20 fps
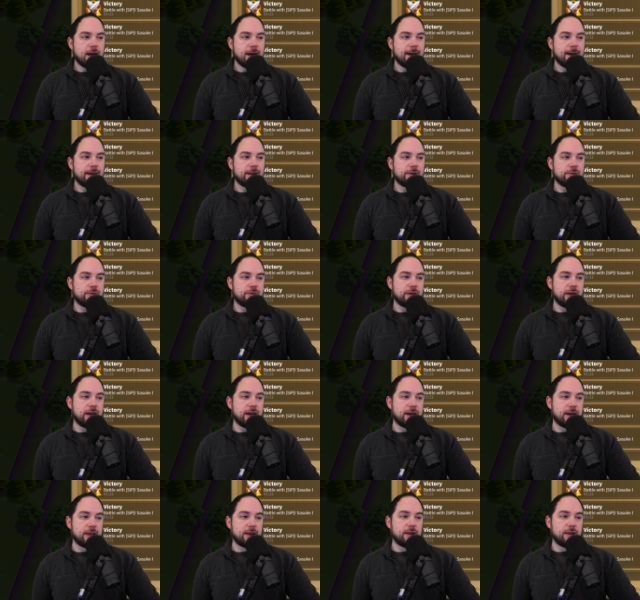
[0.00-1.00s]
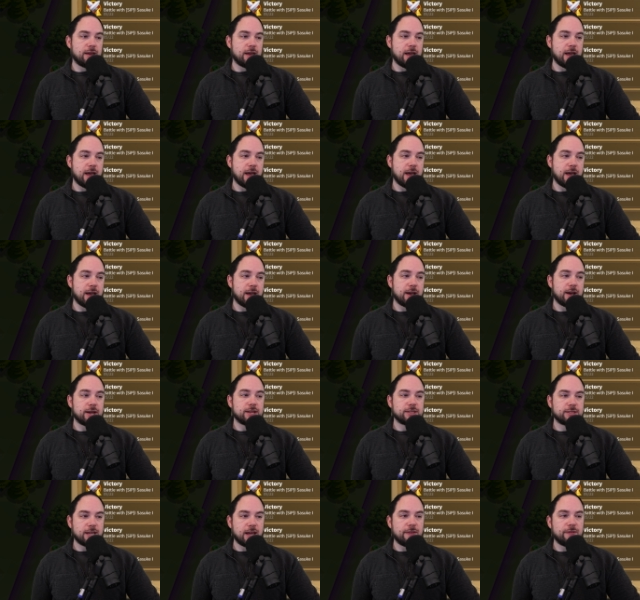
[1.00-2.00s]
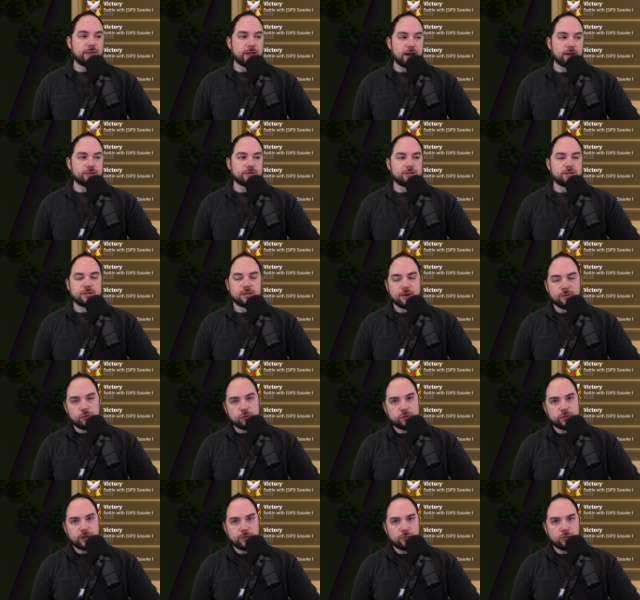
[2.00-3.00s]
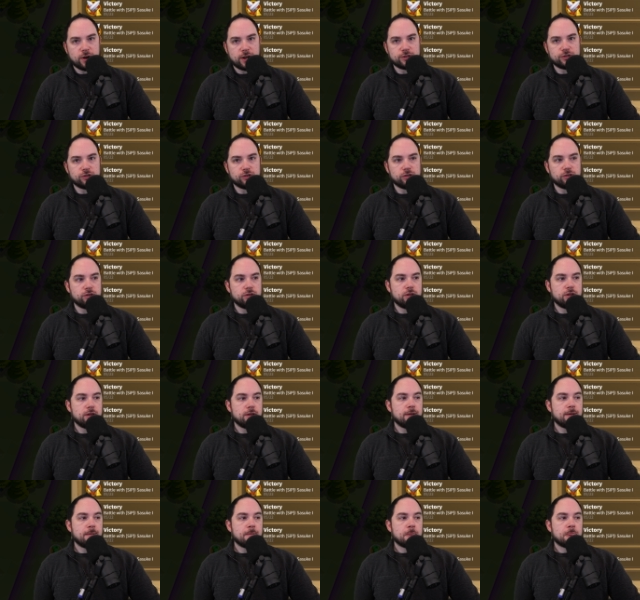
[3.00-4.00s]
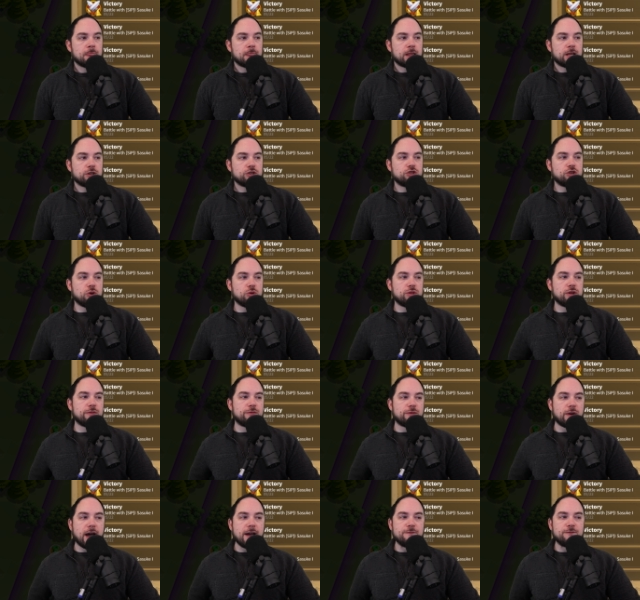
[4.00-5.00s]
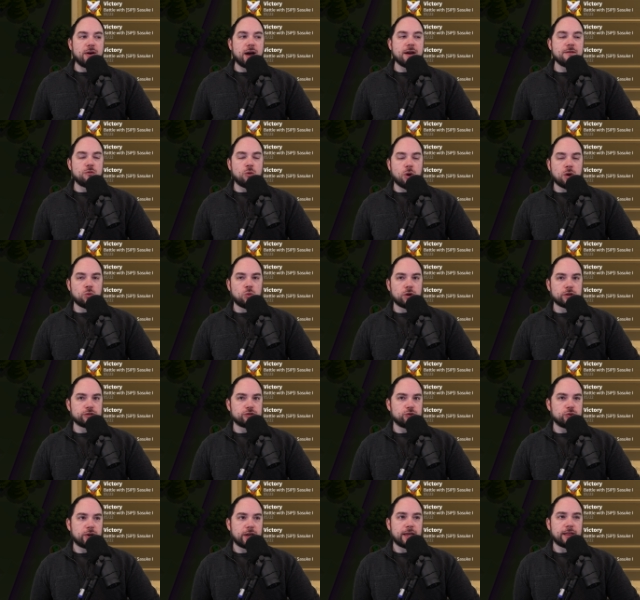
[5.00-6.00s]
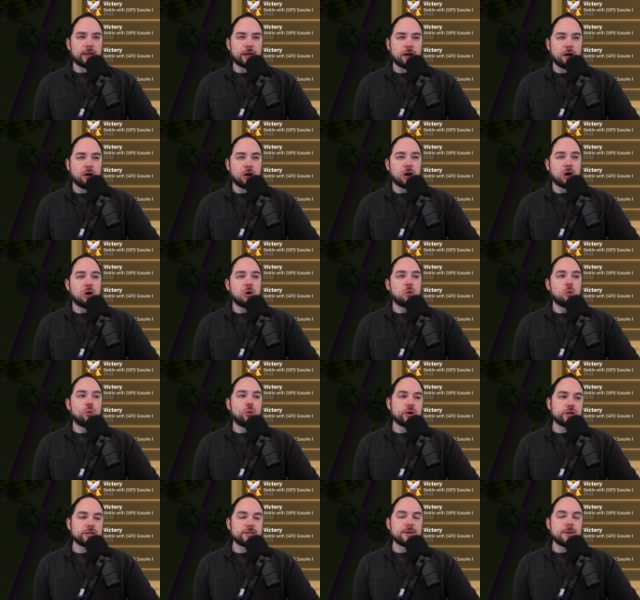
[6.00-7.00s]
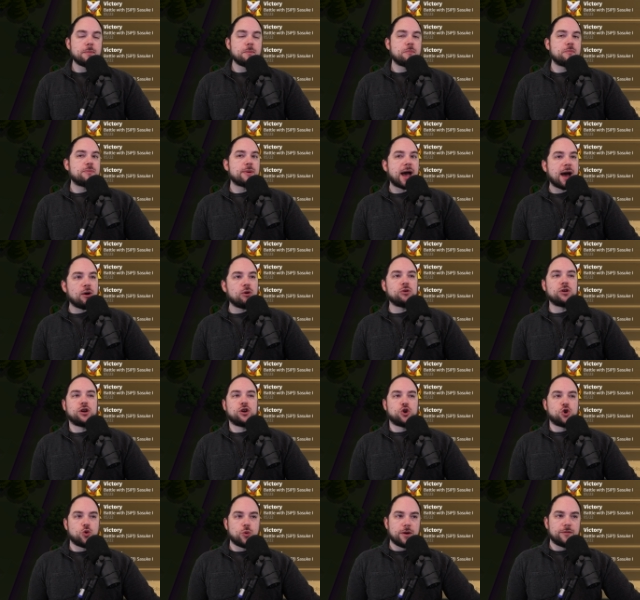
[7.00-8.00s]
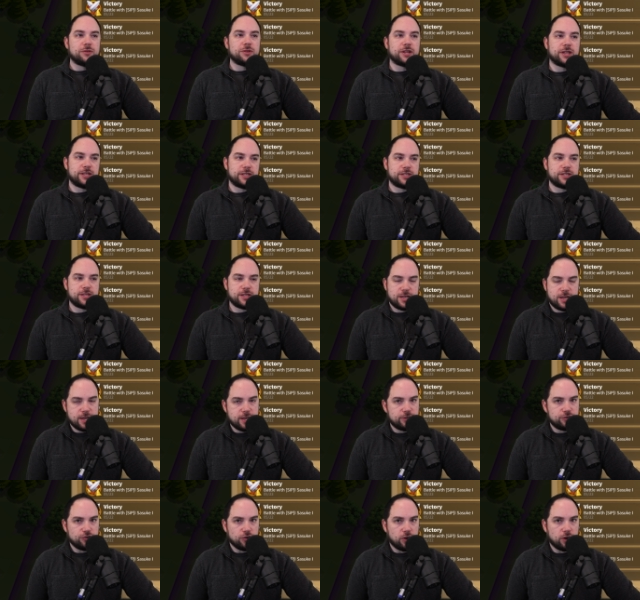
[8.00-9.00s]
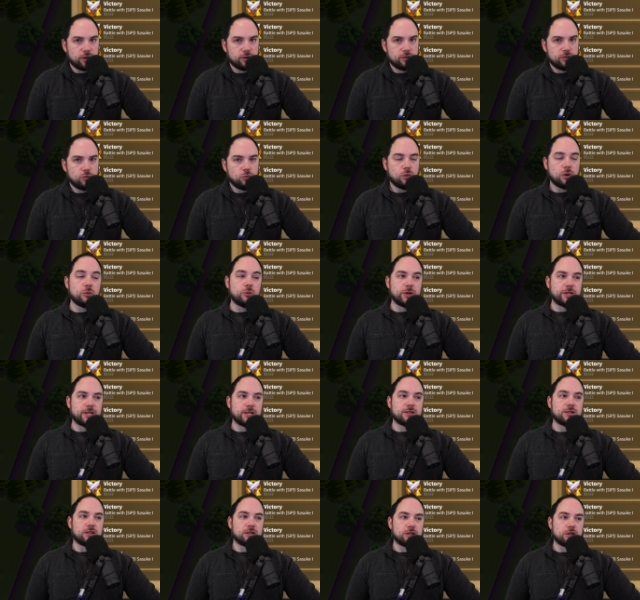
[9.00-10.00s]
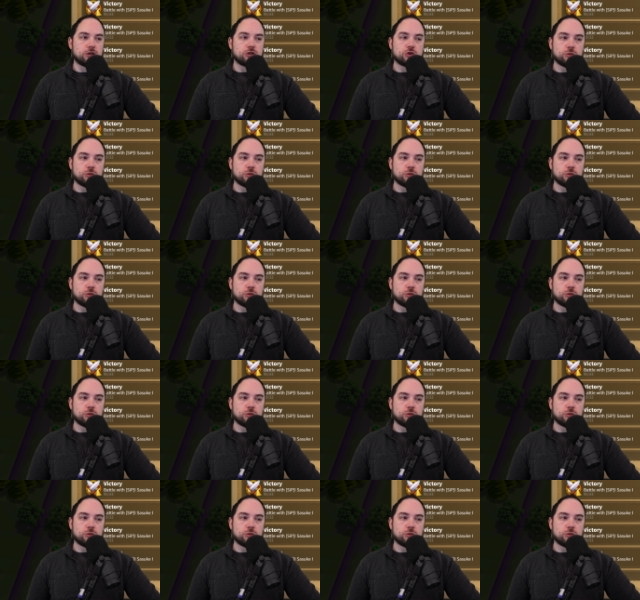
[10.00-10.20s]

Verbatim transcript: and then a 10,000 Sev wound differential. So the 5511 Zhuge Liang was about equivalent to the Isong when we did the little